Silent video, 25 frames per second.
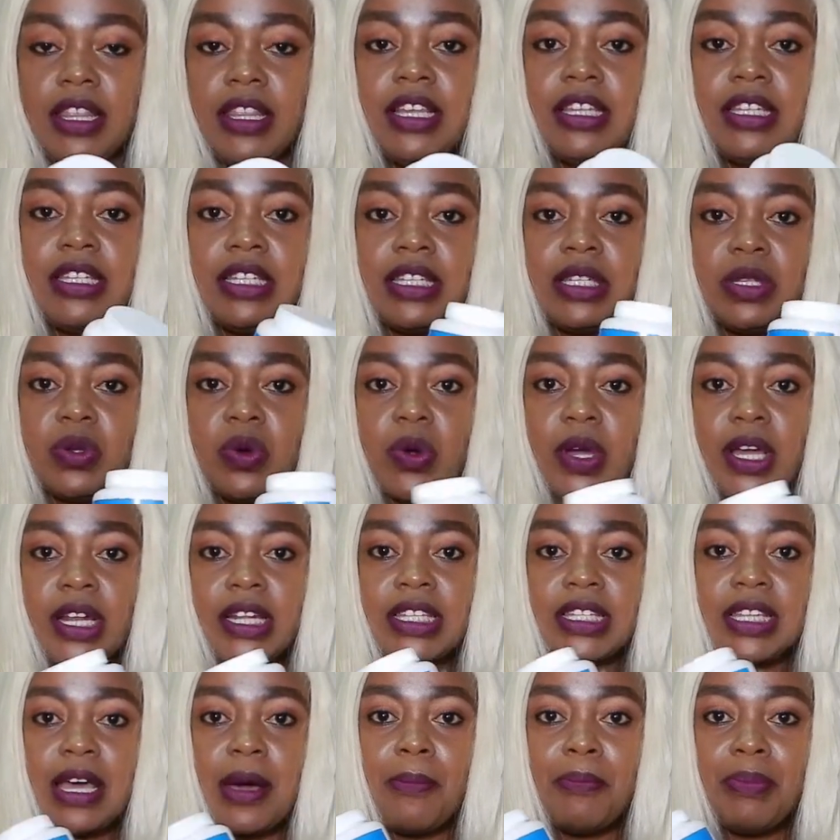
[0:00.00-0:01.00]
This is
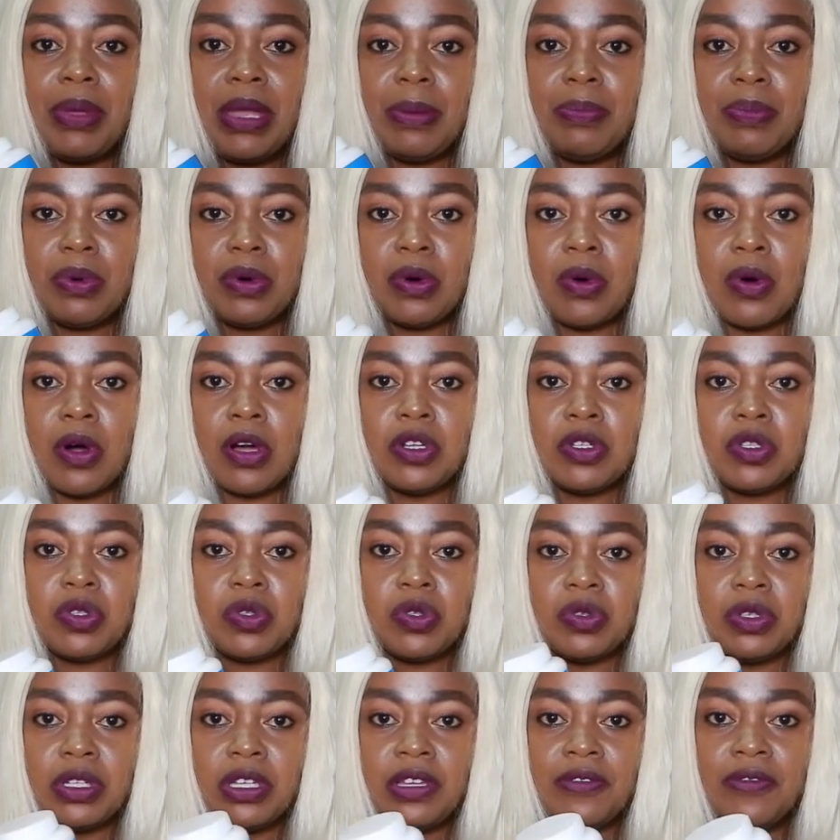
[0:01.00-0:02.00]
when some people want
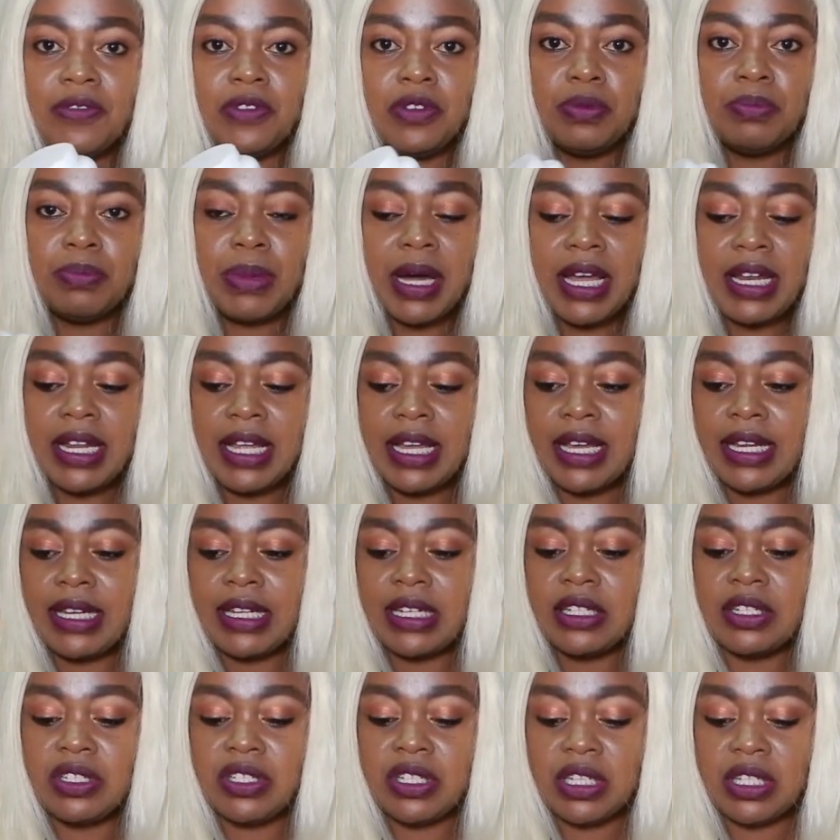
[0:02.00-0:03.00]
to give you bad
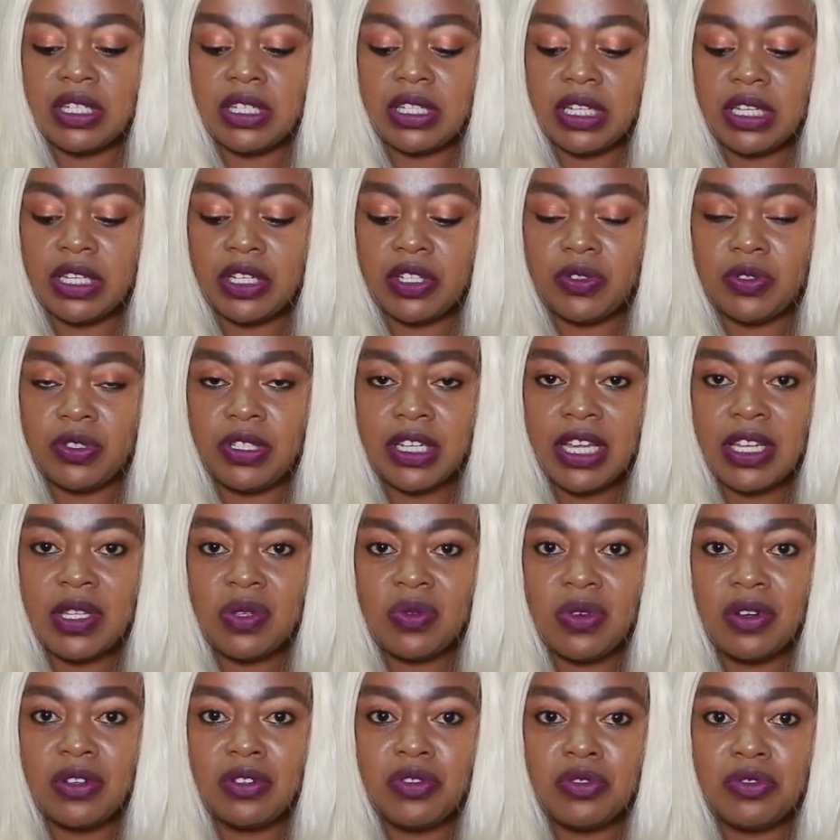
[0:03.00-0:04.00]
energies and you
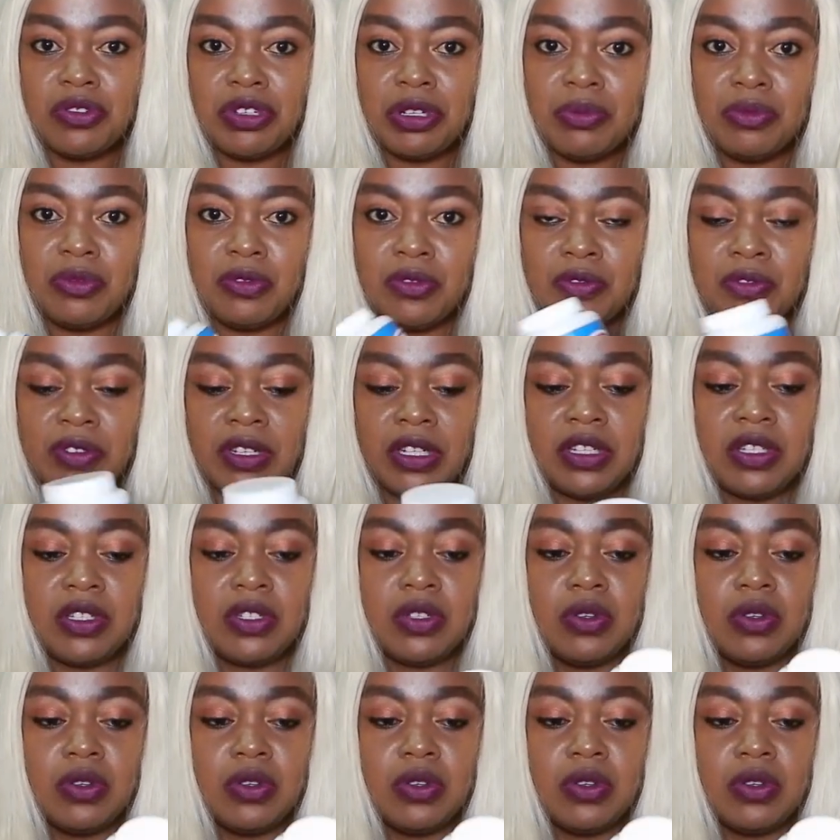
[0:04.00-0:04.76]
just want to remove it.